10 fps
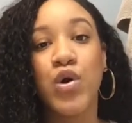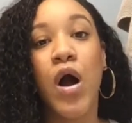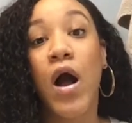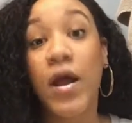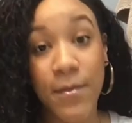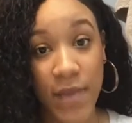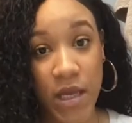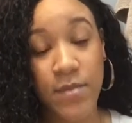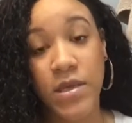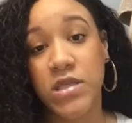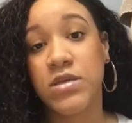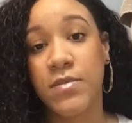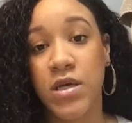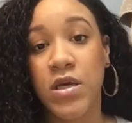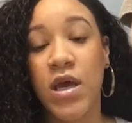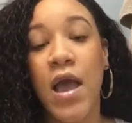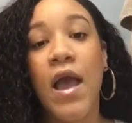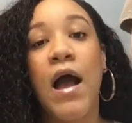God made me to be.